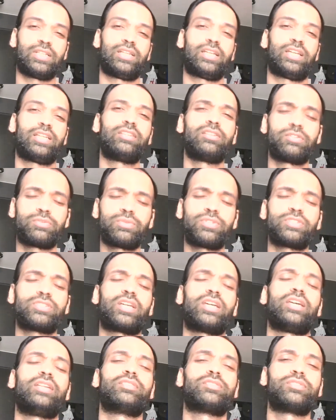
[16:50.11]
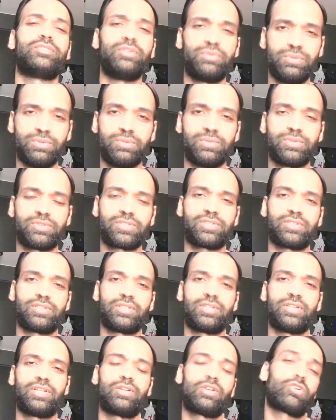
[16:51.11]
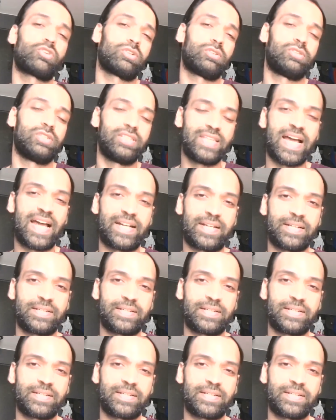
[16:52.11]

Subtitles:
and this was against the rules. Not only that,